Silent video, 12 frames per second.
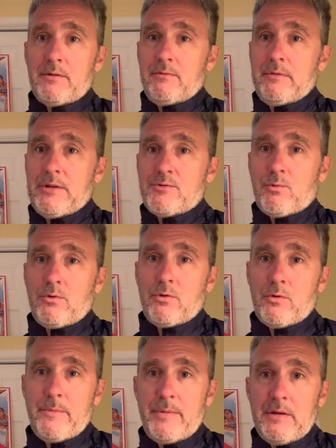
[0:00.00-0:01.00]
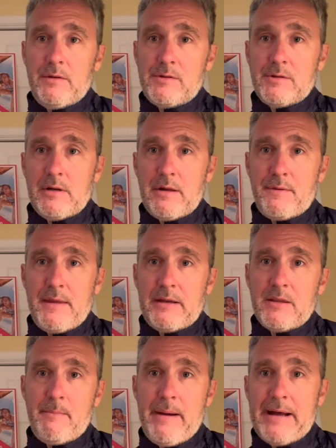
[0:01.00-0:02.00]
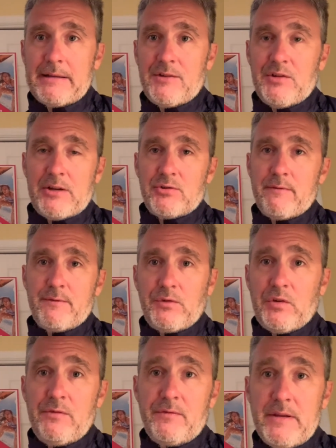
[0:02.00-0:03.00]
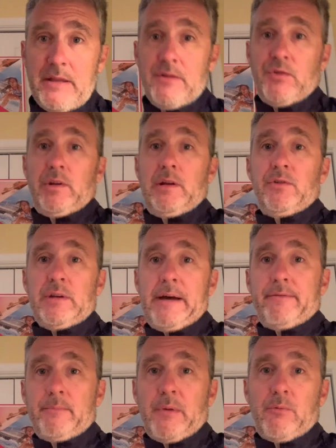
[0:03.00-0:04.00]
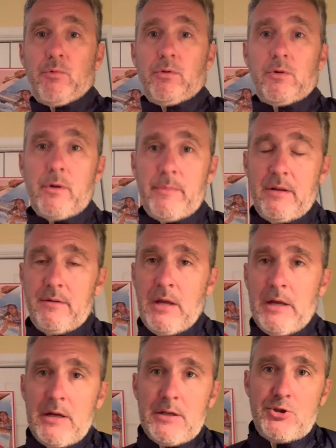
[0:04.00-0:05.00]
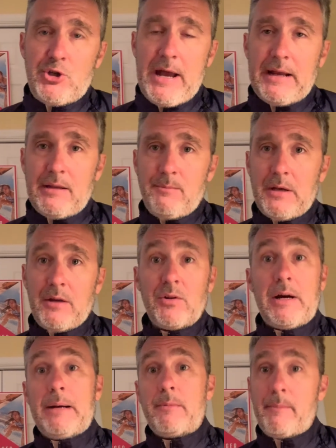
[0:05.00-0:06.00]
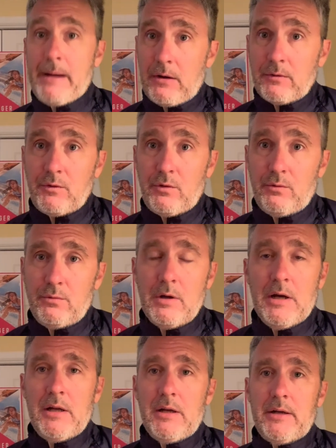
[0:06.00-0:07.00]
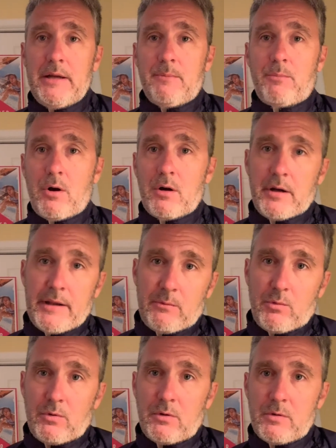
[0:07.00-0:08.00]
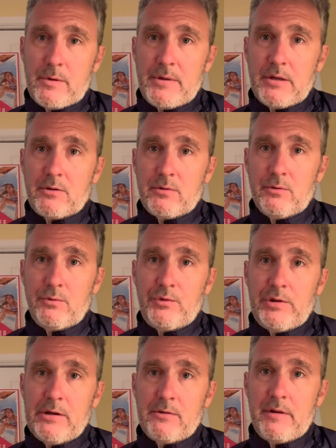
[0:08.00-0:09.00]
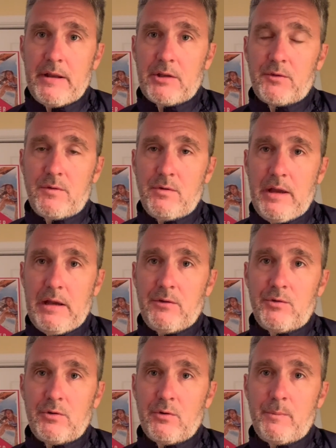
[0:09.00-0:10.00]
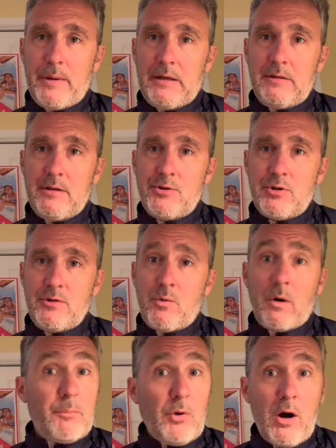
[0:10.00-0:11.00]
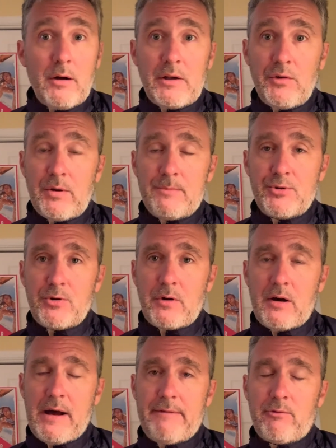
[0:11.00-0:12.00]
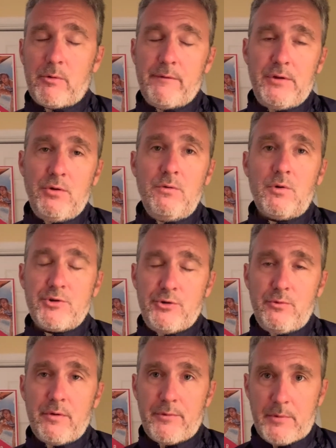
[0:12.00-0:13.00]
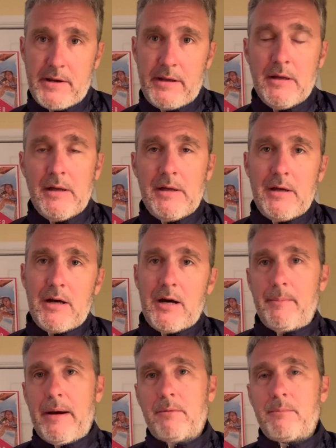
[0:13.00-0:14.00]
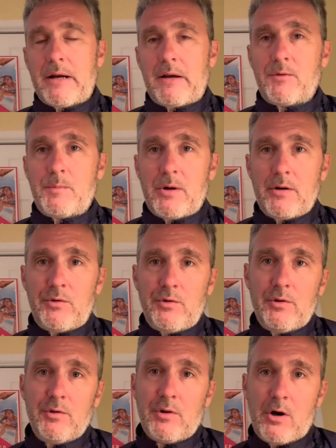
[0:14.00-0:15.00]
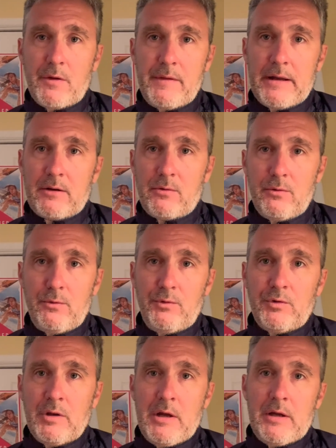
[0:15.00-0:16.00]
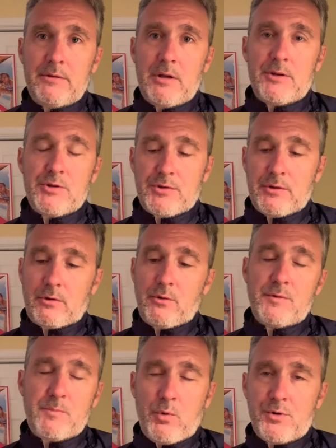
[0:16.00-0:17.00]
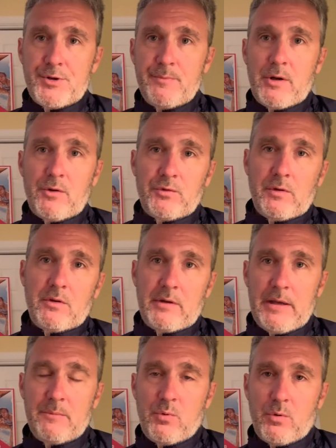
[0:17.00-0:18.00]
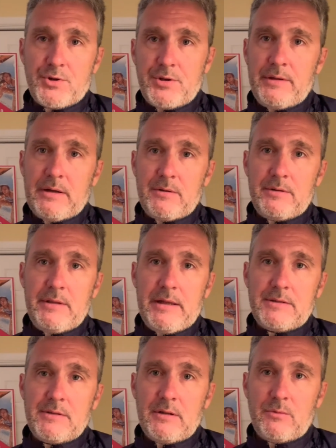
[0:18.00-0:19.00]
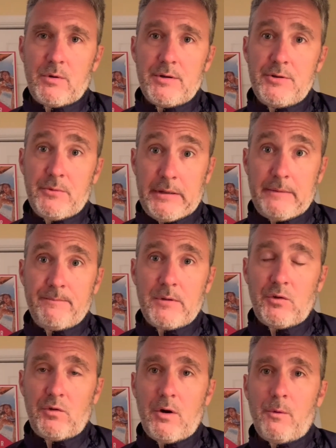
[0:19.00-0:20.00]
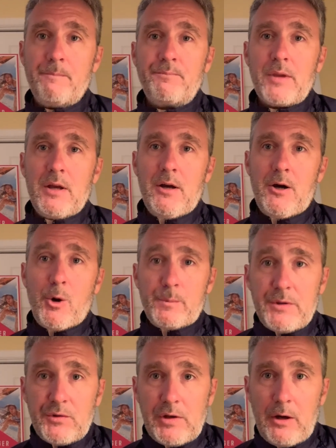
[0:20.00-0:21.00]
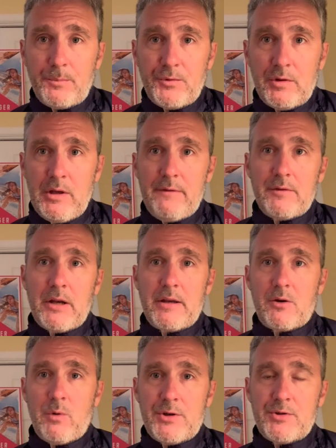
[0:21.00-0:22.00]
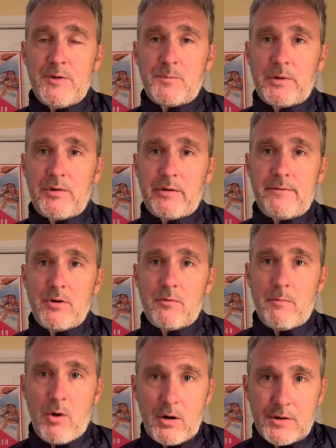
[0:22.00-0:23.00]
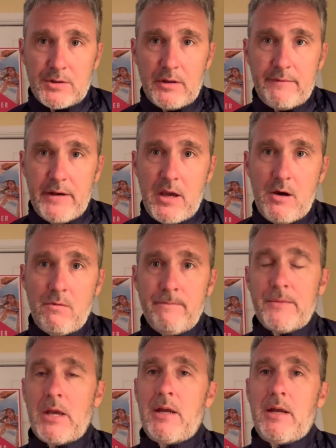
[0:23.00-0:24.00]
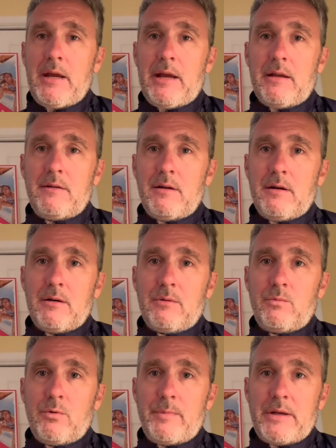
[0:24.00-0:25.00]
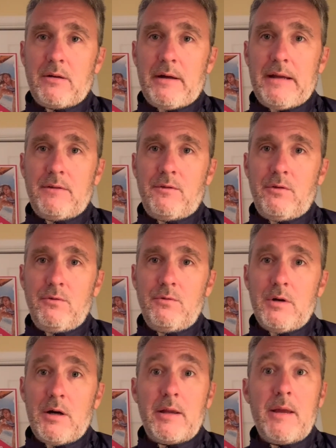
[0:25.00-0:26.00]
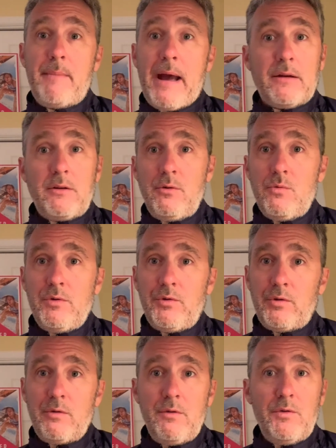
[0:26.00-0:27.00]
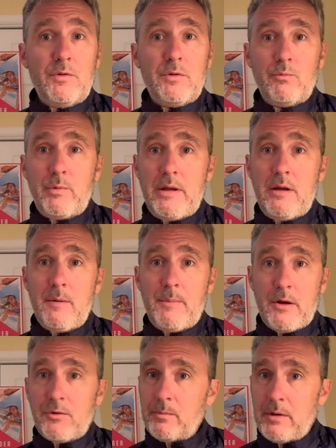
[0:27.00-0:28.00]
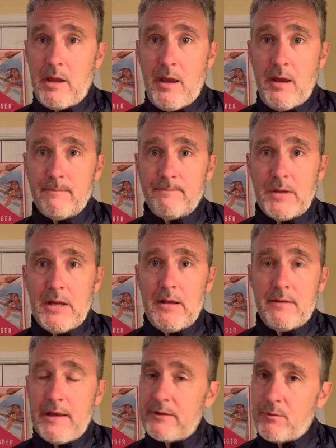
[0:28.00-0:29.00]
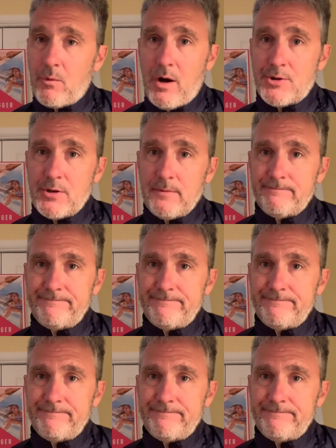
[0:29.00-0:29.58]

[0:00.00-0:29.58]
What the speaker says: That's Royal Caribbean's thing in the back. That's actually for Symphony of the Seas. And I have on my Royal Caribbean jacket because I'm about to embark on a Royal Caribbean cruise here in the next few days. So pay attention to our blog, because I'm sure I'll have a review or two or three about my experiences on that cruise. Not just the cruise portion, but also the land portion that we're doing. So, hope this helps. If you've got any questions, please leave your remarks on the video, and we'll be glad to get back to you as soon as we possibly can. Thanks for watching.